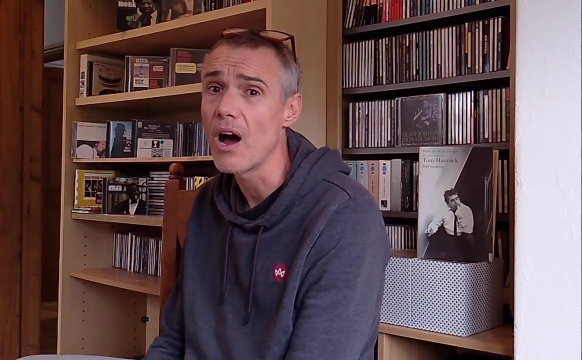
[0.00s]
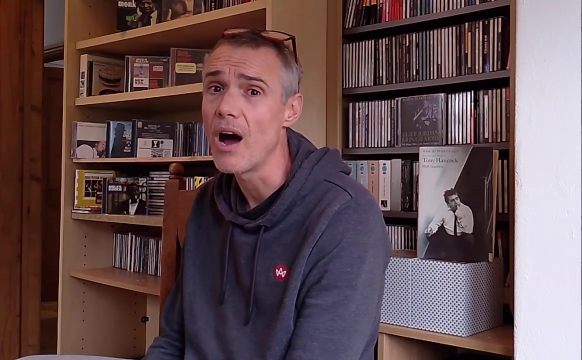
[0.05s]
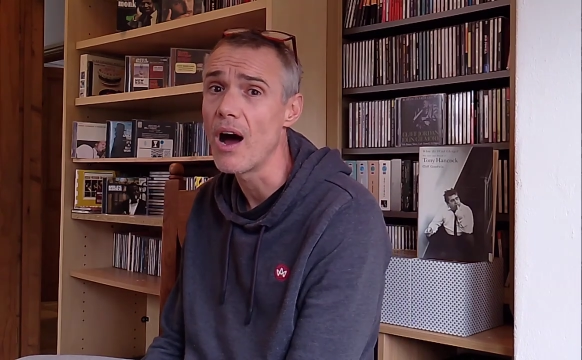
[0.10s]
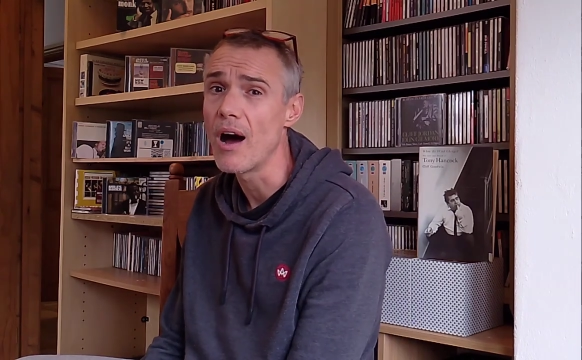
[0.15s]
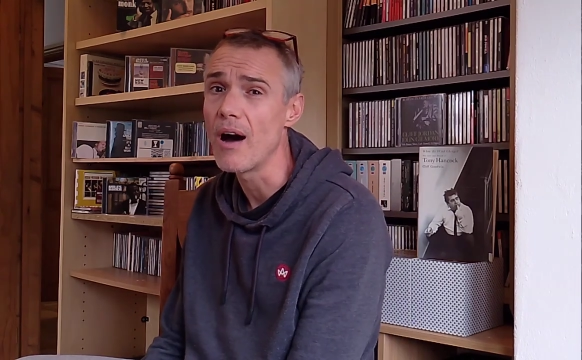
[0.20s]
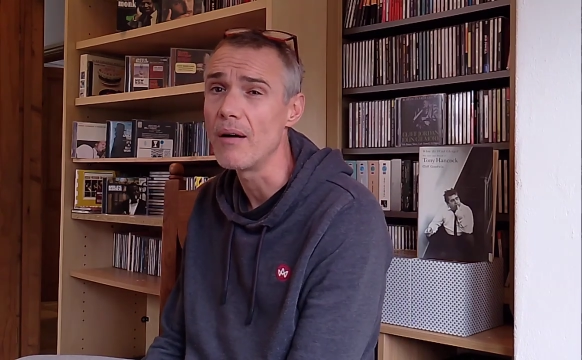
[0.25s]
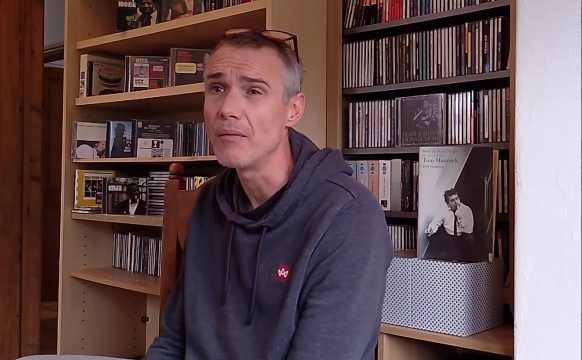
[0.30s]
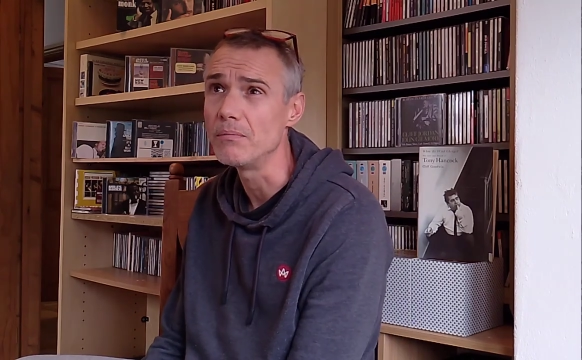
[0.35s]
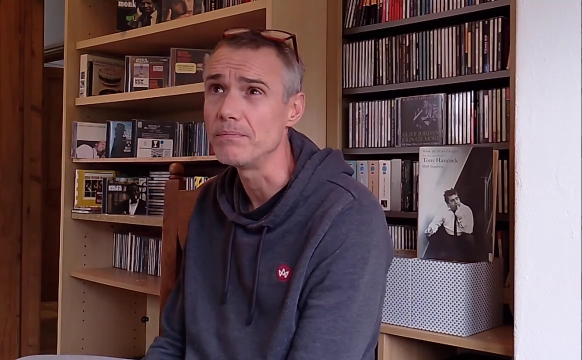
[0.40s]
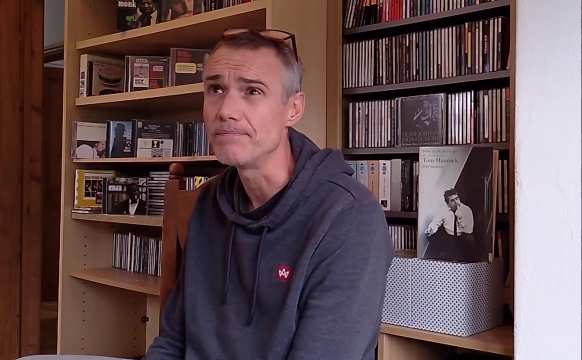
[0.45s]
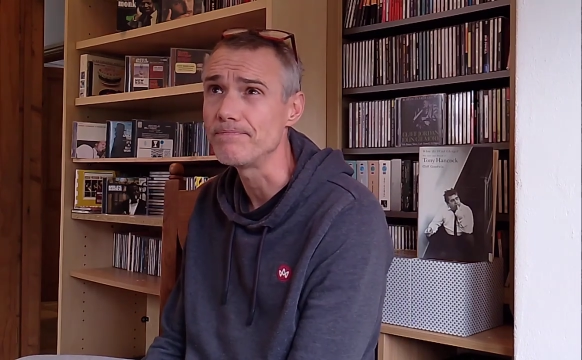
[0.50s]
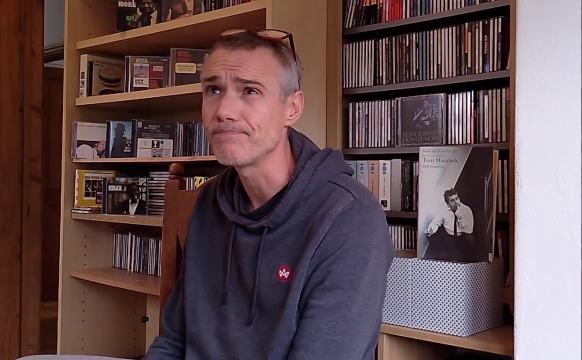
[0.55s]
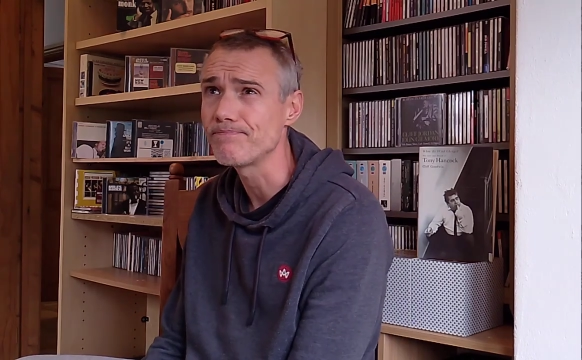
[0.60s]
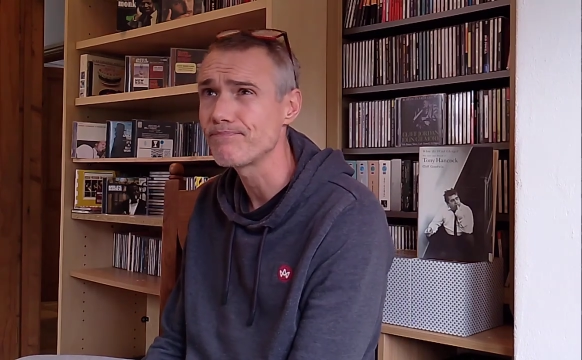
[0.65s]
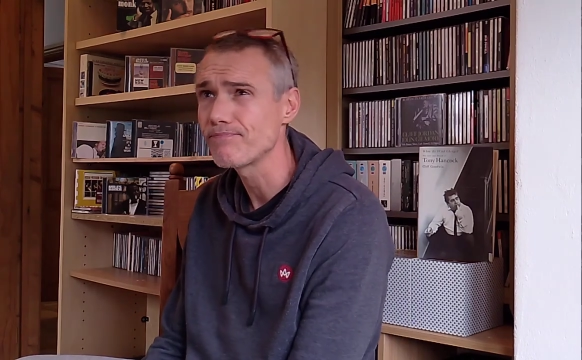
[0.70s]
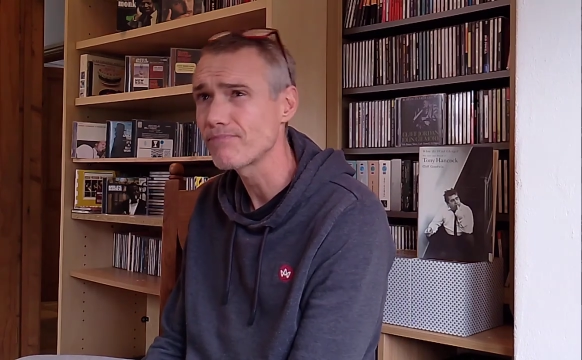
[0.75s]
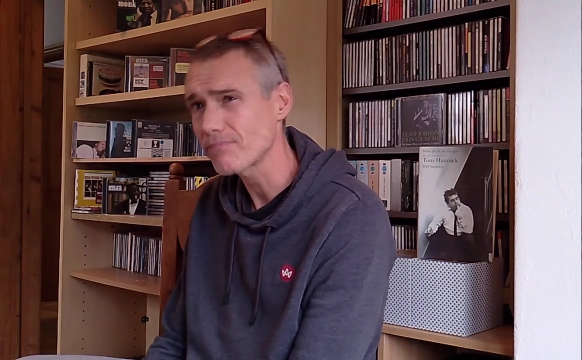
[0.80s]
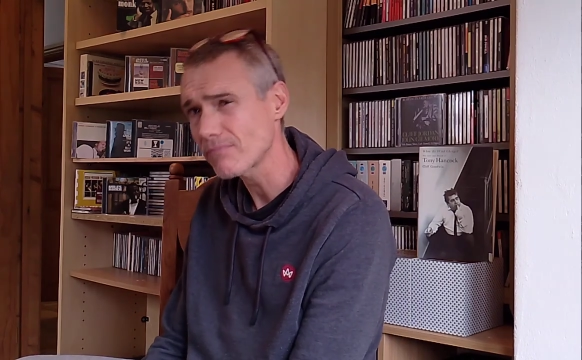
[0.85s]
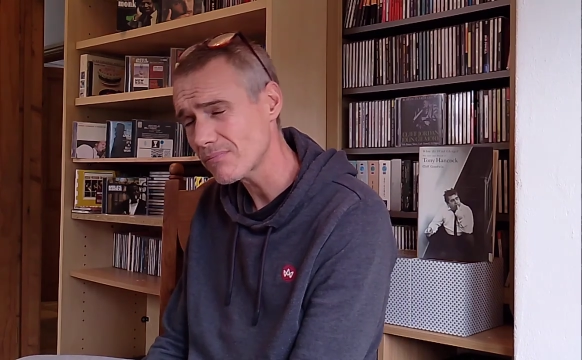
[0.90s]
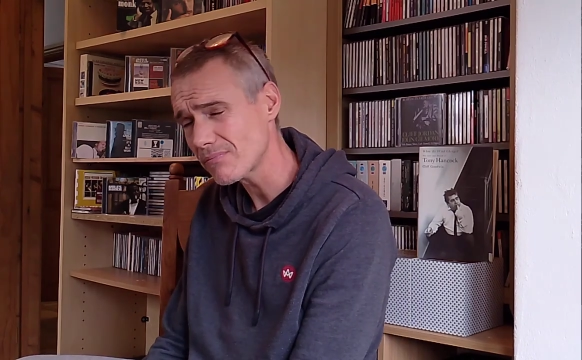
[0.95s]

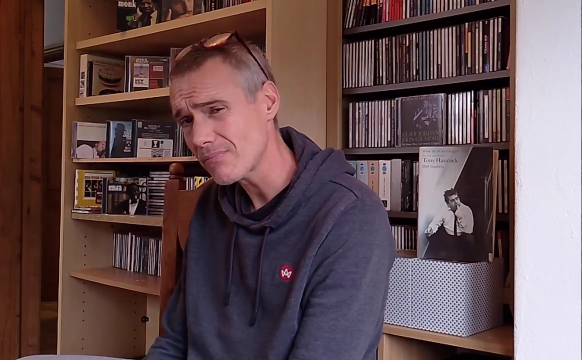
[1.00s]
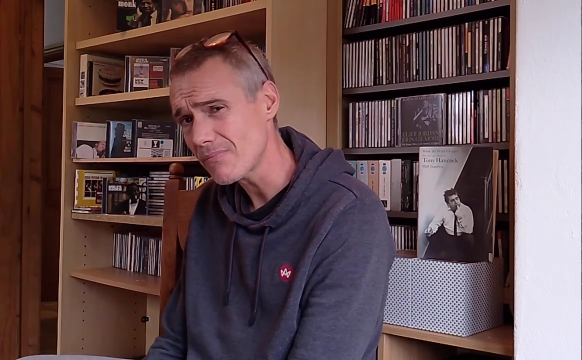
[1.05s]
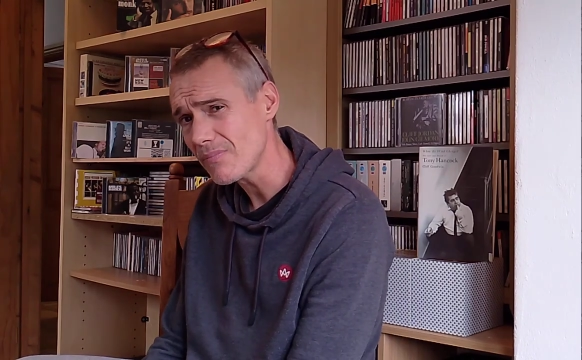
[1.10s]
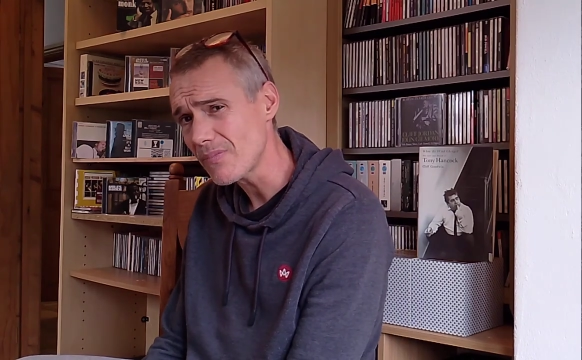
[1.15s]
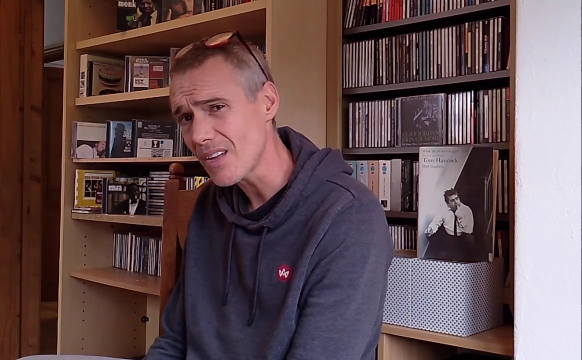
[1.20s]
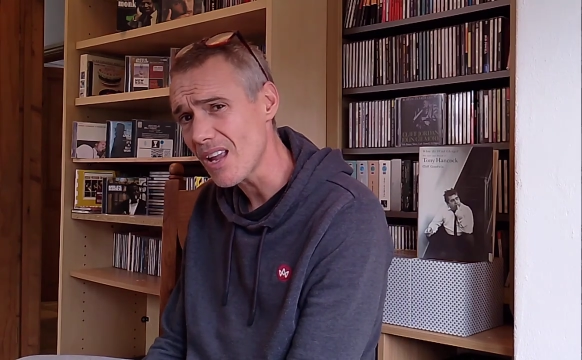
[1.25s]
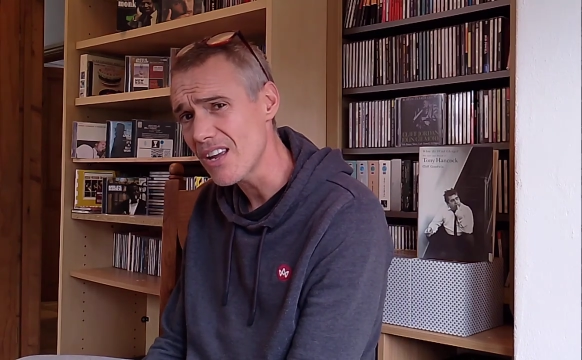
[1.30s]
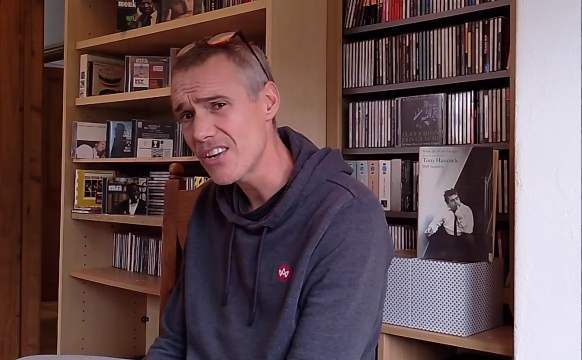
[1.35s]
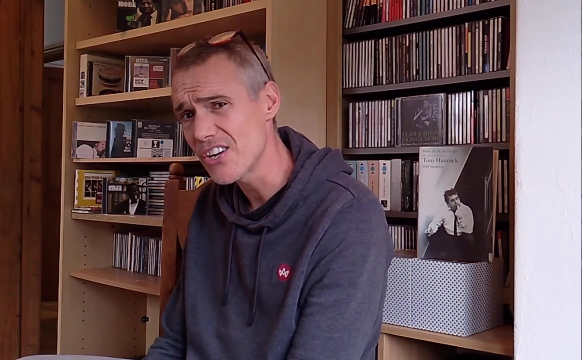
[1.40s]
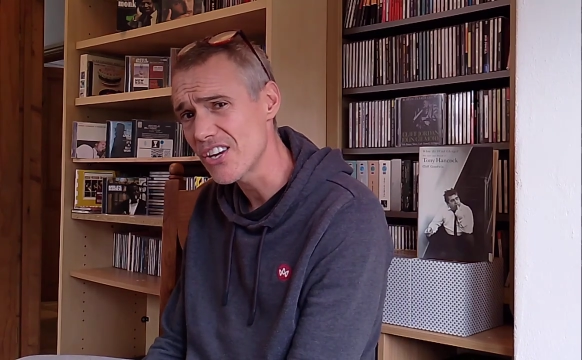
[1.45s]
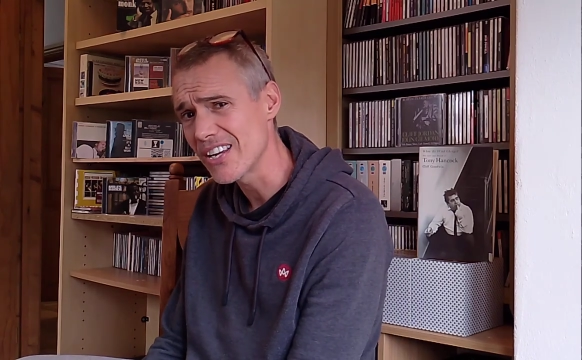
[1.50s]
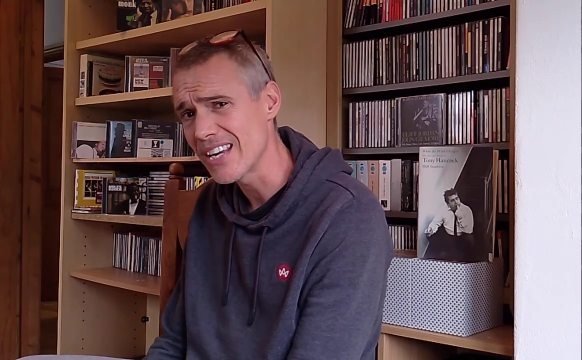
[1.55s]
You